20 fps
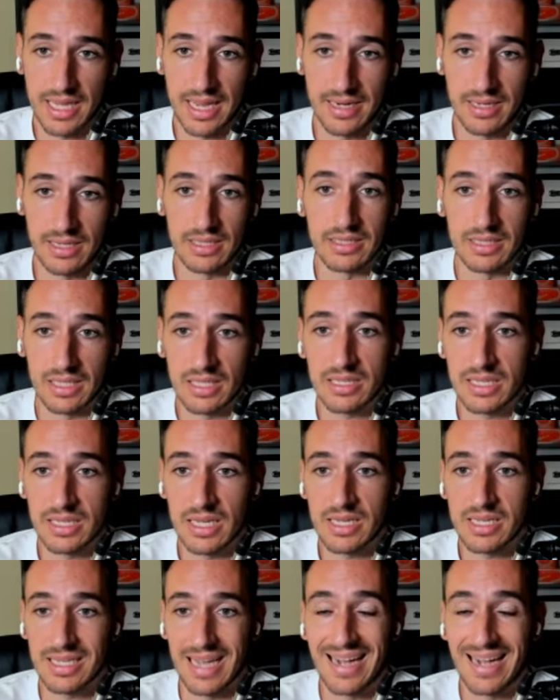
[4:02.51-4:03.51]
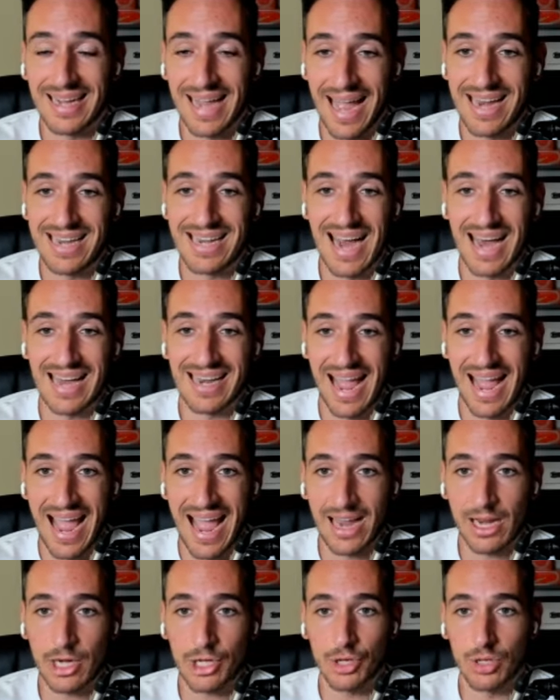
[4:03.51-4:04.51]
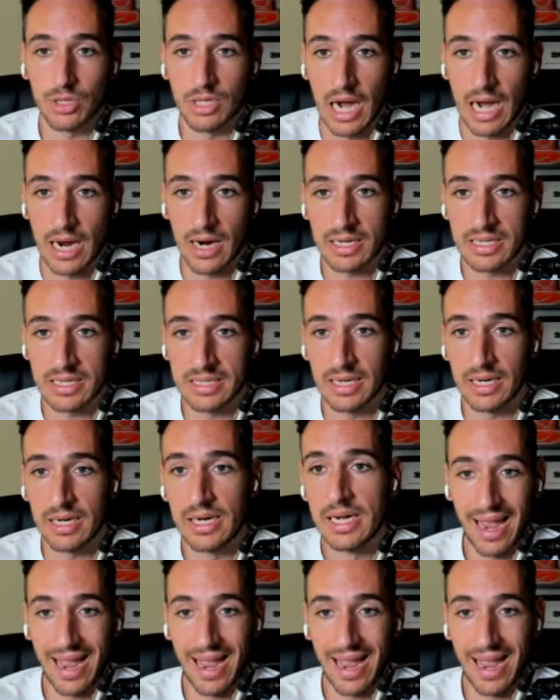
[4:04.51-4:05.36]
And this is, again, an actual character.